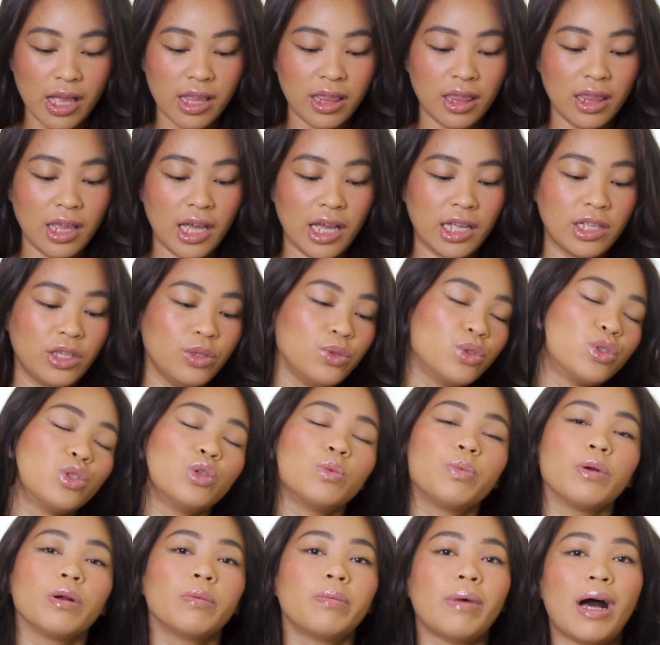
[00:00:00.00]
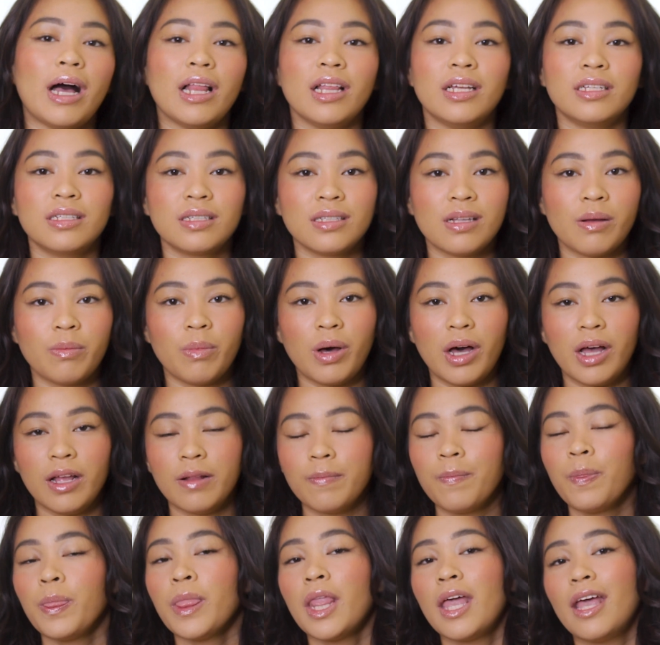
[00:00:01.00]
And then yung Super Balance
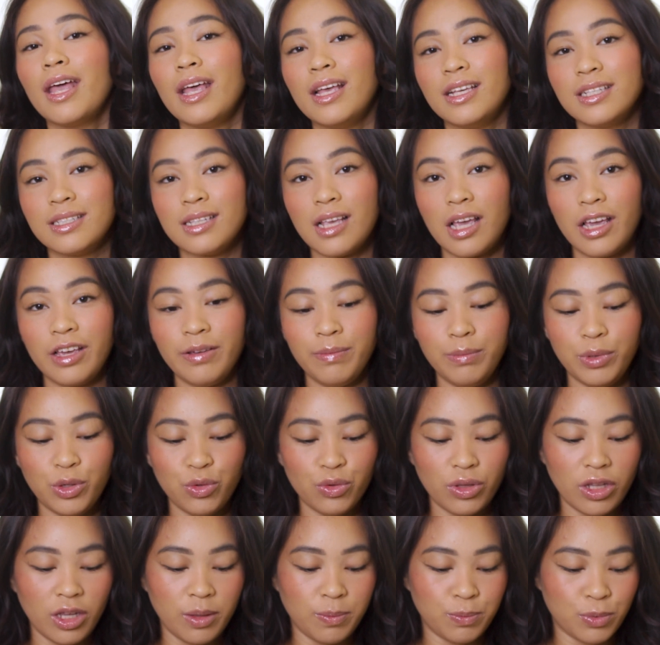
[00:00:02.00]
naman is a beauty